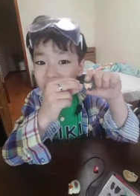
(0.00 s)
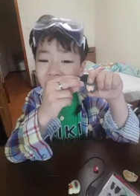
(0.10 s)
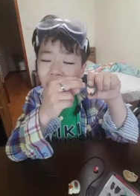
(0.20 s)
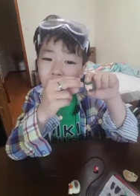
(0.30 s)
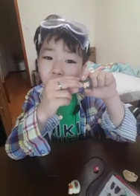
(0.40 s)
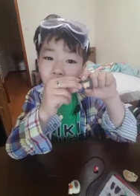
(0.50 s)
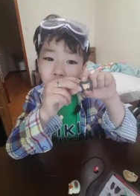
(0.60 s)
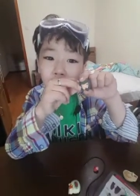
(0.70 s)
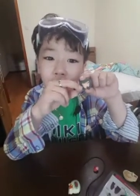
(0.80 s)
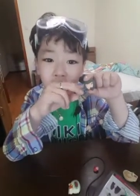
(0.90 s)
then it
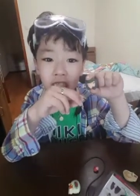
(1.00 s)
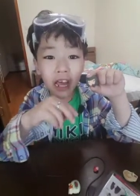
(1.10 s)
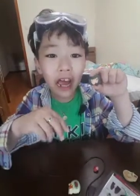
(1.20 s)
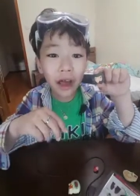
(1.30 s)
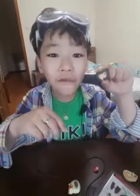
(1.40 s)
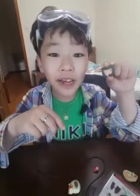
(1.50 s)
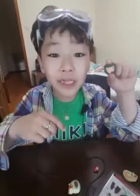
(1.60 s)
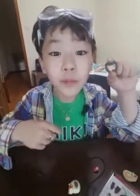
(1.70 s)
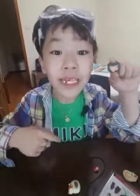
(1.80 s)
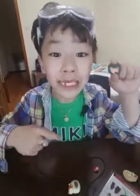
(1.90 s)
produces
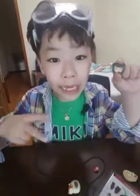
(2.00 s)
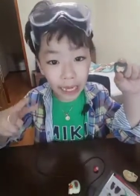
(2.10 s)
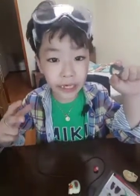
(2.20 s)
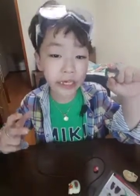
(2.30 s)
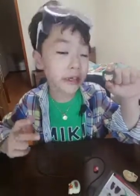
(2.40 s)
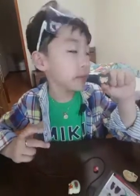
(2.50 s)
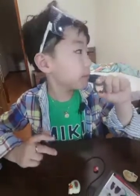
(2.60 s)
vitamin K.